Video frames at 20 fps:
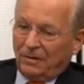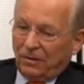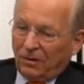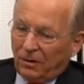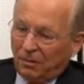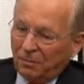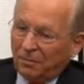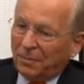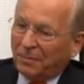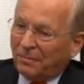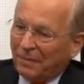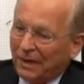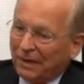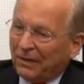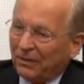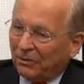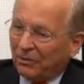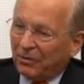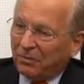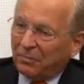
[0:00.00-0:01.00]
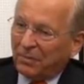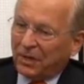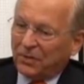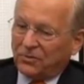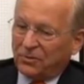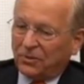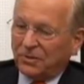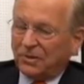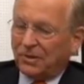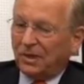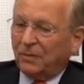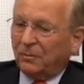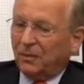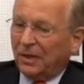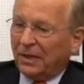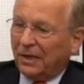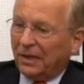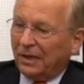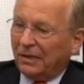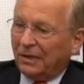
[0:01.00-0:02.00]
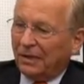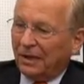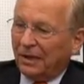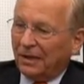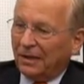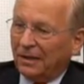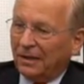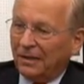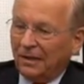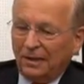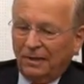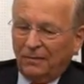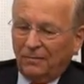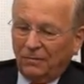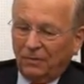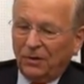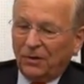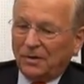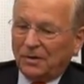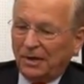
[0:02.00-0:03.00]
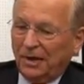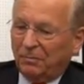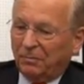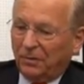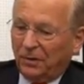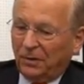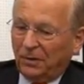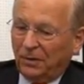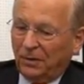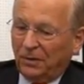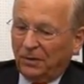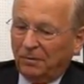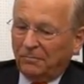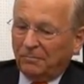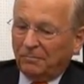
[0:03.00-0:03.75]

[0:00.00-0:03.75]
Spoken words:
complementary measures that we can take. For example,